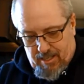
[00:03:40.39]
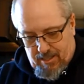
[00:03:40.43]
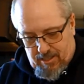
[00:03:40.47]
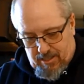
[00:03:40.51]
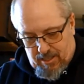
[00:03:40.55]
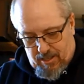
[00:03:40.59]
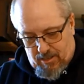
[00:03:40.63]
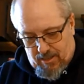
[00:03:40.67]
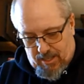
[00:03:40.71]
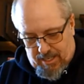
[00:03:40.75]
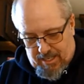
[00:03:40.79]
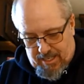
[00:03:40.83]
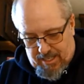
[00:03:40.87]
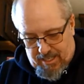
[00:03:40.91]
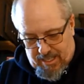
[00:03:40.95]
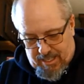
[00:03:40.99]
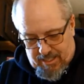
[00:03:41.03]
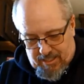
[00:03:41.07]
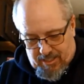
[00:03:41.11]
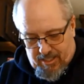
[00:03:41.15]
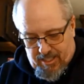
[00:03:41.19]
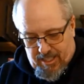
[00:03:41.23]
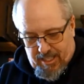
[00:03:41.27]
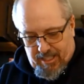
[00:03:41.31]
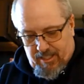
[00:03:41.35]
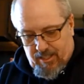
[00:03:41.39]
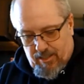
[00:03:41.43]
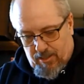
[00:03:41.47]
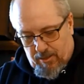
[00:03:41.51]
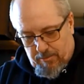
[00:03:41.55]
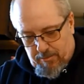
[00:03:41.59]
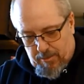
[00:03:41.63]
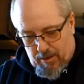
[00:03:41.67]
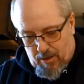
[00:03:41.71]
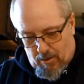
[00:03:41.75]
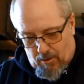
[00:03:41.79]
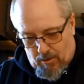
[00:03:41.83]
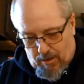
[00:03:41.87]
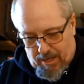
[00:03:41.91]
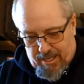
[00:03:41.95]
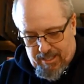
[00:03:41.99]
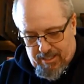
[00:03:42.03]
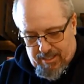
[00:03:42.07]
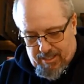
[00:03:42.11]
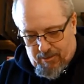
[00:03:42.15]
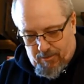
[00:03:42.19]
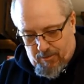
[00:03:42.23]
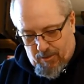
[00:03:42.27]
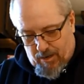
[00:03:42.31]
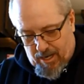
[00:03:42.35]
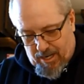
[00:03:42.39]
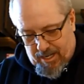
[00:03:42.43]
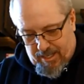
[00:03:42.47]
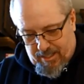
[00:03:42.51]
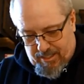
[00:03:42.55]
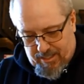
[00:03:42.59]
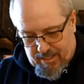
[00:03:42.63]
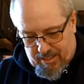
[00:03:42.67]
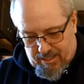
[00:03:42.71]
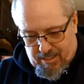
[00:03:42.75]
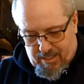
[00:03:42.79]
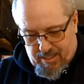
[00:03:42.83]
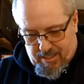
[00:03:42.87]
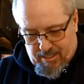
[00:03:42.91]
so that it doesn't stick to the bowl as it rises.